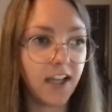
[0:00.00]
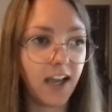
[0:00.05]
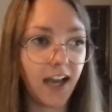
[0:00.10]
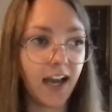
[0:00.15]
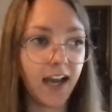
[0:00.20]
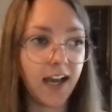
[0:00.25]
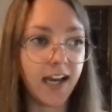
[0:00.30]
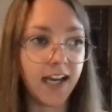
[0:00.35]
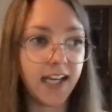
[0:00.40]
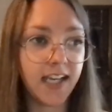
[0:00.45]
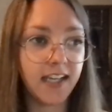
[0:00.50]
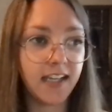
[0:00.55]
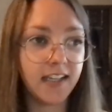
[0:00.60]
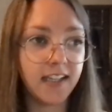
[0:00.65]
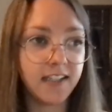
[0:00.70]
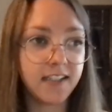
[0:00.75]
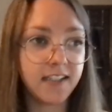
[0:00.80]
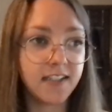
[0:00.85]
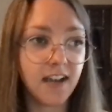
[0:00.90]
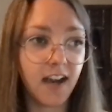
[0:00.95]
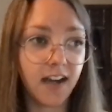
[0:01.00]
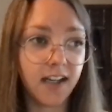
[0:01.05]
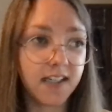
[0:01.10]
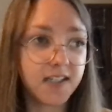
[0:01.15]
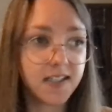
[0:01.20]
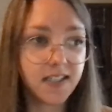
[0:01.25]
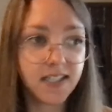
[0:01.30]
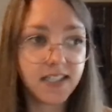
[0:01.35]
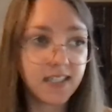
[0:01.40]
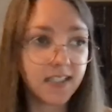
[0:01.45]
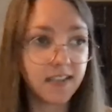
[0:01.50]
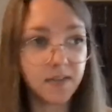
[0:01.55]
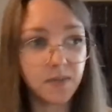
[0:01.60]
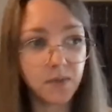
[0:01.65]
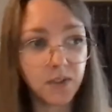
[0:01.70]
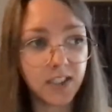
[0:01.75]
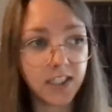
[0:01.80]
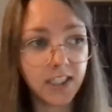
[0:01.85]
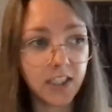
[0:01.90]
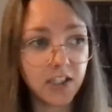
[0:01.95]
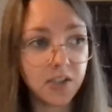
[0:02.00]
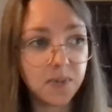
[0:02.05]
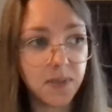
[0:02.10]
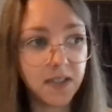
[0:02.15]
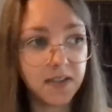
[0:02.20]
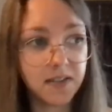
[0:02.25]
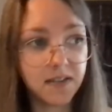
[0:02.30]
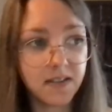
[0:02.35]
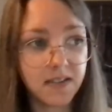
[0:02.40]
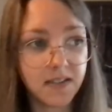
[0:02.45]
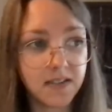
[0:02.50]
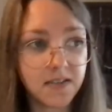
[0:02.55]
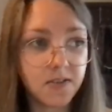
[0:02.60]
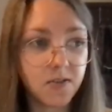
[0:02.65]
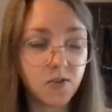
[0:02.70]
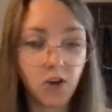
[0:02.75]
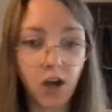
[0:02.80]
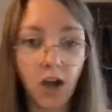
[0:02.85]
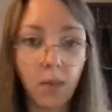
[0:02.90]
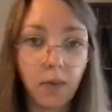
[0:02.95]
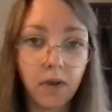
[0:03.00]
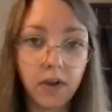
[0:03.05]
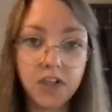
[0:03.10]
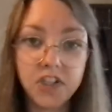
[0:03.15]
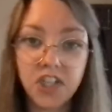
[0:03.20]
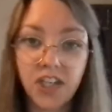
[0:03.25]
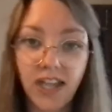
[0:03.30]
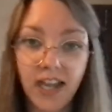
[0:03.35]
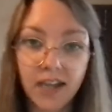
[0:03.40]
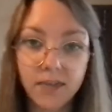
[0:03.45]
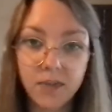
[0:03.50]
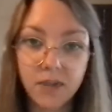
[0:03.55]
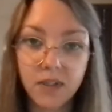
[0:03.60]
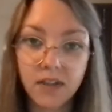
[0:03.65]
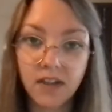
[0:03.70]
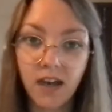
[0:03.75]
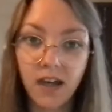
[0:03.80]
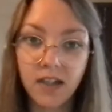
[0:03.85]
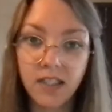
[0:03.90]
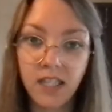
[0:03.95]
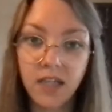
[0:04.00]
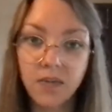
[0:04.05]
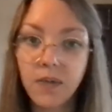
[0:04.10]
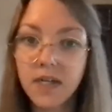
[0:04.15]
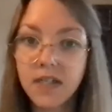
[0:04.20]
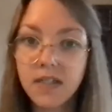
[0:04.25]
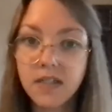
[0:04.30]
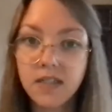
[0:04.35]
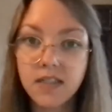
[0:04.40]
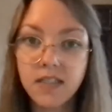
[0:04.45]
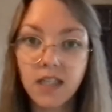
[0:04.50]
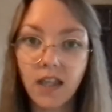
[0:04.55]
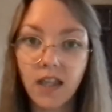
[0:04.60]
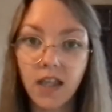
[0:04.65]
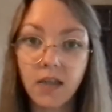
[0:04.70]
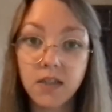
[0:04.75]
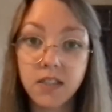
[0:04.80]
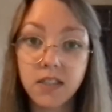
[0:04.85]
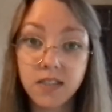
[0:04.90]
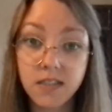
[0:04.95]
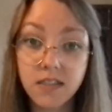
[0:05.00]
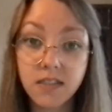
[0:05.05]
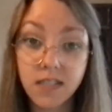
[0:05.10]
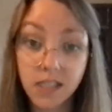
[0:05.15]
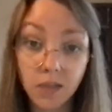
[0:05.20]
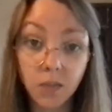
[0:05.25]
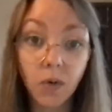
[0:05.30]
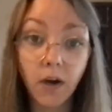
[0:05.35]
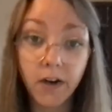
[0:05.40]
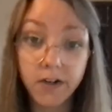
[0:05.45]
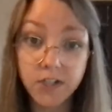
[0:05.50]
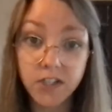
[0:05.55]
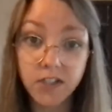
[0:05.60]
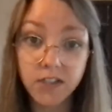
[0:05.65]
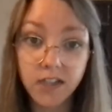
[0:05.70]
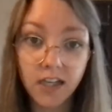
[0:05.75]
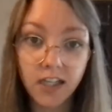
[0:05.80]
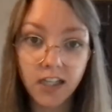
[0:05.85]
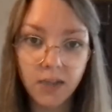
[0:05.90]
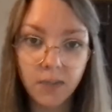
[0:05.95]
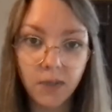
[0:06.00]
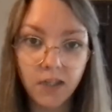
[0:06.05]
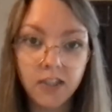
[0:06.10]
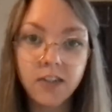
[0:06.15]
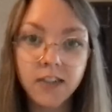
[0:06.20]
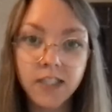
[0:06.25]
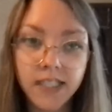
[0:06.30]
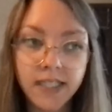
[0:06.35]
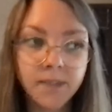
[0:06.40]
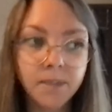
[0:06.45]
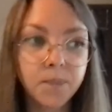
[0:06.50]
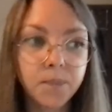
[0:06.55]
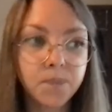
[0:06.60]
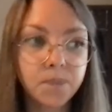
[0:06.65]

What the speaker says: I honestly didn't really know about this drama she had with Kanye West until I did watch the documentary.